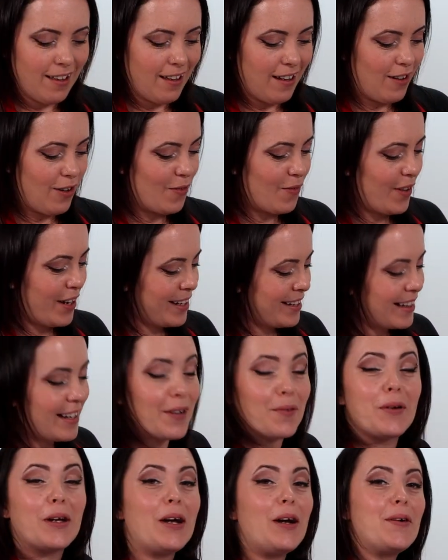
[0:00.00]
Alright,
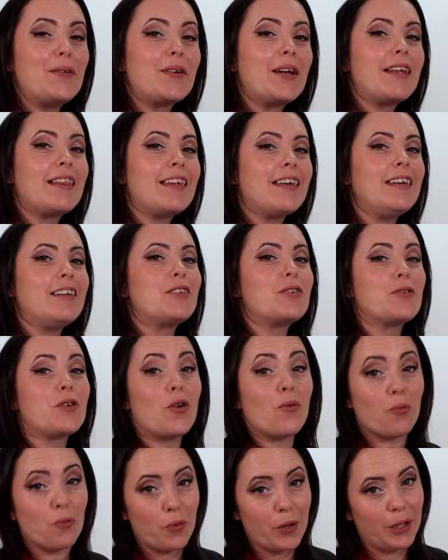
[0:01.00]
there we go, and I think he turned
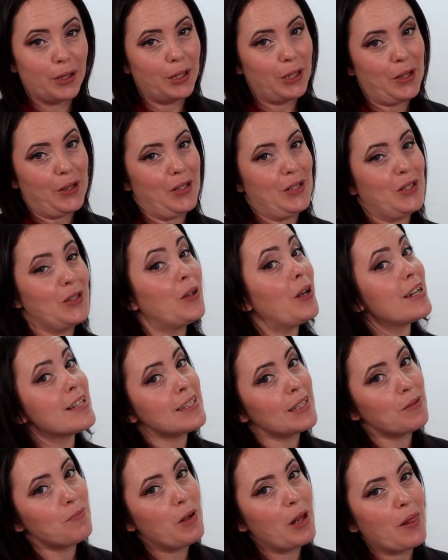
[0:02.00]
out really good. You
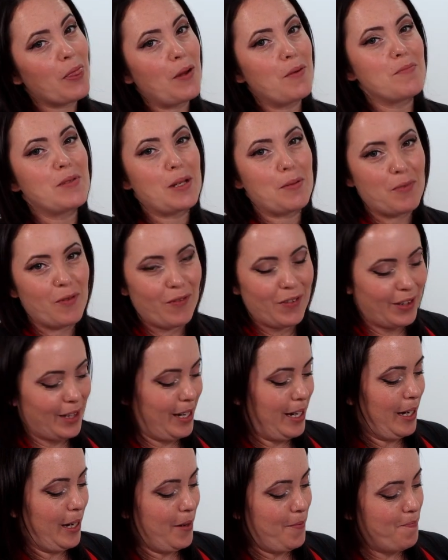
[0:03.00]
guys leave me a thumbs up if you
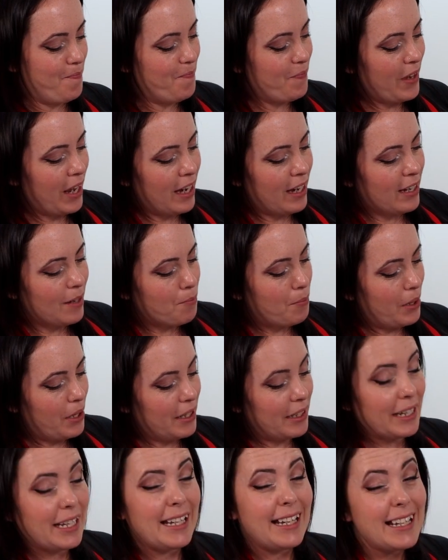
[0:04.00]
like him.
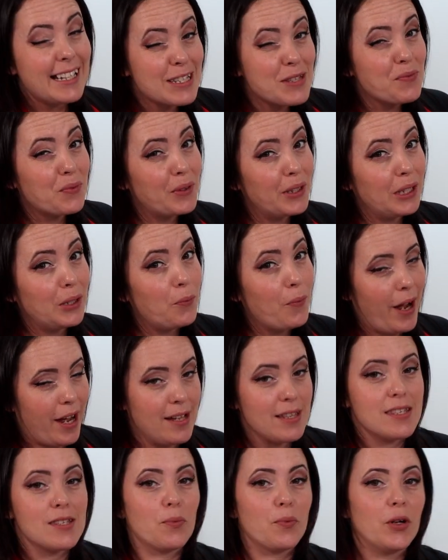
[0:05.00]
But he is really
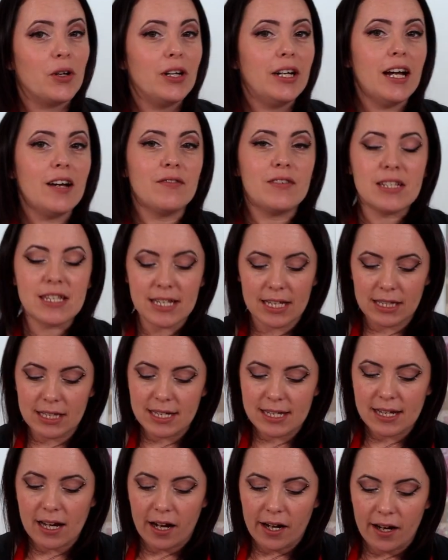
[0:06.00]
wet, so we're going to have to set
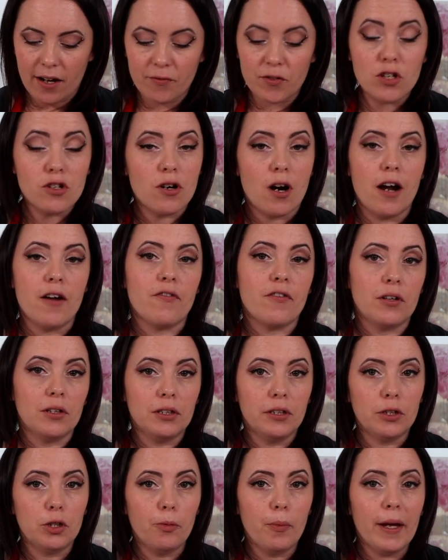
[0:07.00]
this guy up to dry for
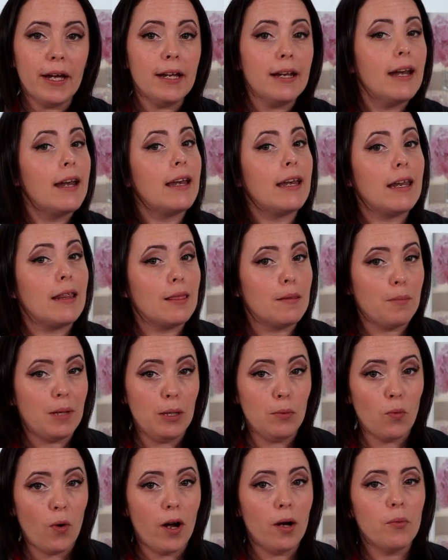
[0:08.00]
a little bit, and in the
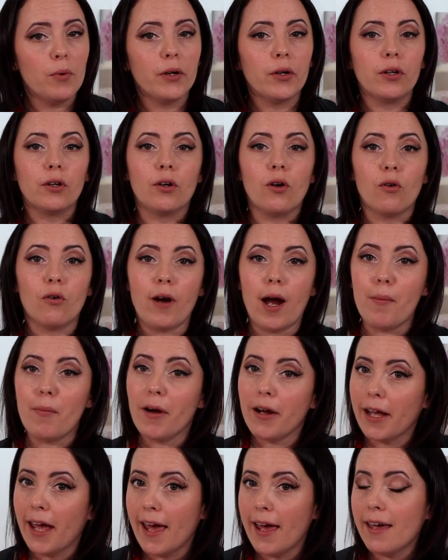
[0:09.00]
meanwhile, we're going to go grab
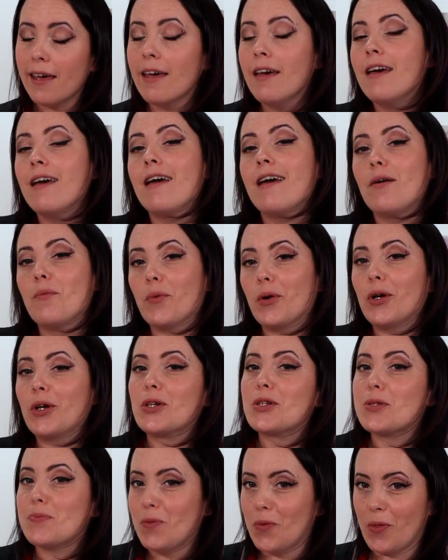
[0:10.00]
our cake, and we're going
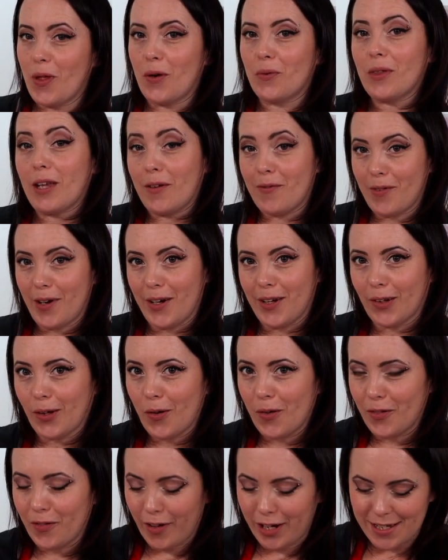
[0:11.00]
to smooth out that final
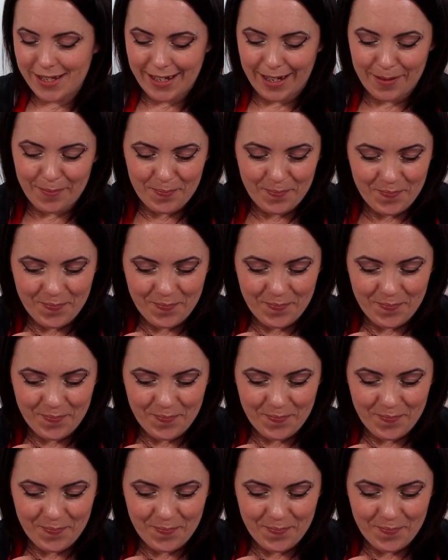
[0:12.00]
coat of icing.